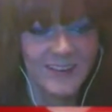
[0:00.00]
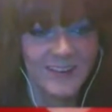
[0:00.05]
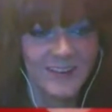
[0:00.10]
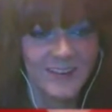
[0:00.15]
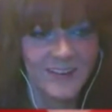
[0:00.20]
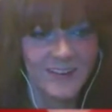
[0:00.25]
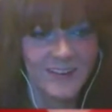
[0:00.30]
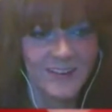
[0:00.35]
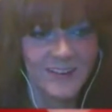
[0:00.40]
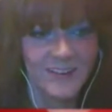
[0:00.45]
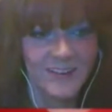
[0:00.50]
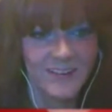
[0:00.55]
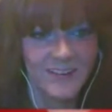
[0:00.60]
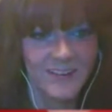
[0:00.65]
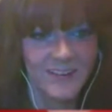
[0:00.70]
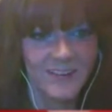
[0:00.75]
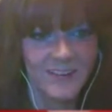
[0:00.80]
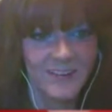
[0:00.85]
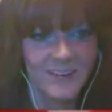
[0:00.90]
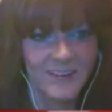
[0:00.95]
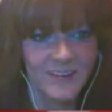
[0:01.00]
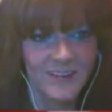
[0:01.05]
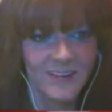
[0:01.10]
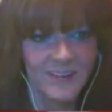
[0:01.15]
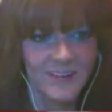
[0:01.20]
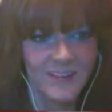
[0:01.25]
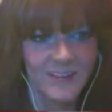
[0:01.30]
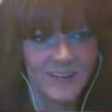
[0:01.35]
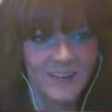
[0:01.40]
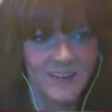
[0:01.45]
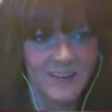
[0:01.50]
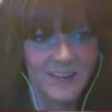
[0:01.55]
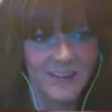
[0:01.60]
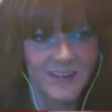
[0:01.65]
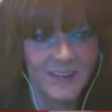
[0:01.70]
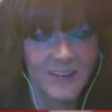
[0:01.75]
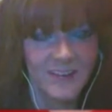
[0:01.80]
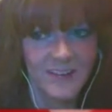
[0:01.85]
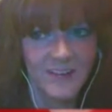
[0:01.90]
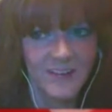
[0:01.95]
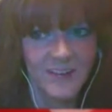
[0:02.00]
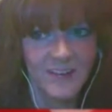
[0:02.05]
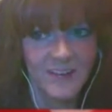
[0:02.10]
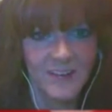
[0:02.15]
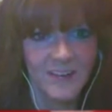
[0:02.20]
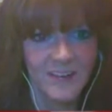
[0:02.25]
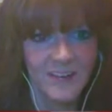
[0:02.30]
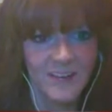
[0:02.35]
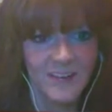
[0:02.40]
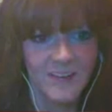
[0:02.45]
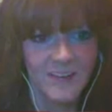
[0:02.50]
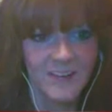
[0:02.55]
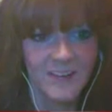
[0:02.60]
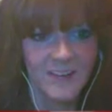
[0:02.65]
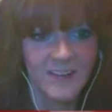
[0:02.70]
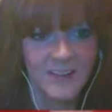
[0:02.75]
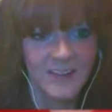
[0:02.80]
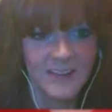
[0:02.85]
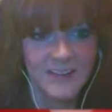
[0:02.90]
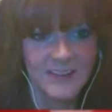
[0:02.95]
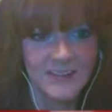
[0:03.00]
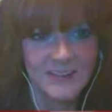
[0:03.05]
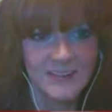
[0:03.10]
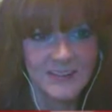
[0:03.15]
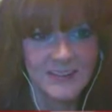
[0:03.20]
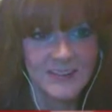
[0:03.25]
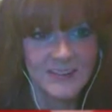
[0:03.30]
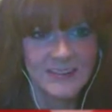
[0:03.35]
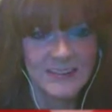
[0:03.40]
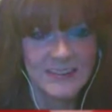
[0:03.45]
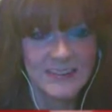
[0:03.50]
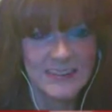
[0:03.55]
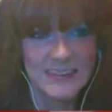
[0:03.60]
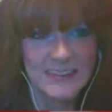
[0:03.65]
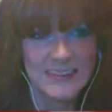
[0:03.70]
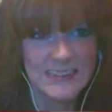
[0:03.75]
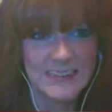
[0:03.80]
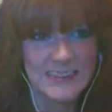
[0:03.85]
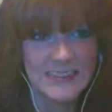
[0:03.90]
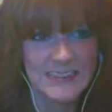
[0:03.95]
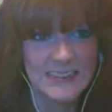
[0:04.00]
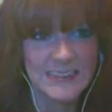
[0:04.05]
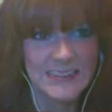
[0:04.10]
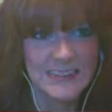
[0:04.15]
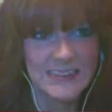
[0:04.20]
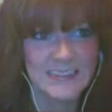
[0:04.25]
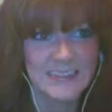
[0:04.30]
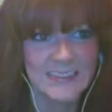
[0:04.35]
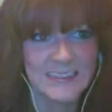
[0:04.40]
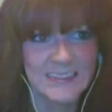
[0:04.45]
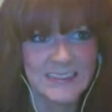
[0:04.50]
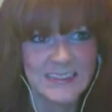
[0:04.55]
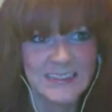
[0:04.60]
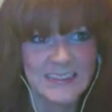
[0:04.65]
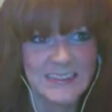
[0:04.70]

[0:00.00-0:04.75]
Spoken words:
No words are spoken by the person on screen.